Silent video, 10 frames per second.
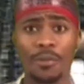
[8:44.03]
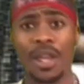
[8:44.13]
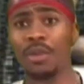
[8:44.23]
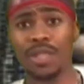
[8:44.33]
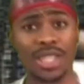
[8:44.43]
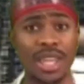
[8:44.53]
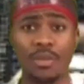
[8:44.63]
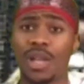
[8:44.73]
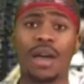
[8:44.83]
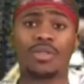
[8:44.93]
friend was
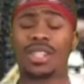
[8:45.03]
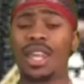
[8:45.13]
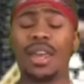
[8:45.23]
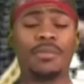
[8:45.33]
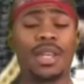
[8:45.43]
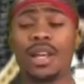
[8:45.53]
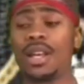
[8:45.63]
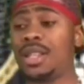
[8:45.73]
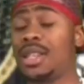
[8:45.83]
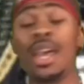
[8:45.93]
getting what I was saying
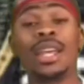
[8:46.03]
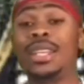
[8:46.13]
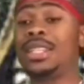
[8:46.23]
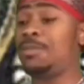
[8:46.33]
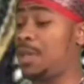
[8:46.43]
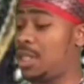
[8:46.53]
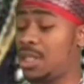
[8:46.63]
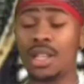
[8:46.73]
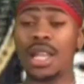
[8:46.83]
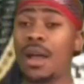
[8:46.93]
because this
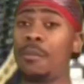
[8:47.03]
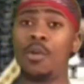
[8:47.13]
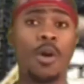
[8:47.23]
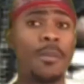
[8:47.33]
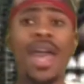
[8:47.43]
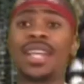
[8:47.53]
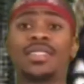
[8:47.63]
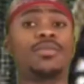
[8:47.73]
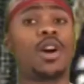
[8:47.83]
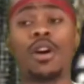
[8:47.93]
bitch looked like a bull
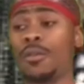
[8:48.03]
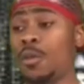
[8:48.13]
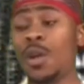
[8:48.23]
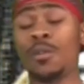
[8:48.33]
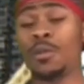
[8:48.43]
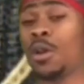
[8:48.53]
mastiff dog for real,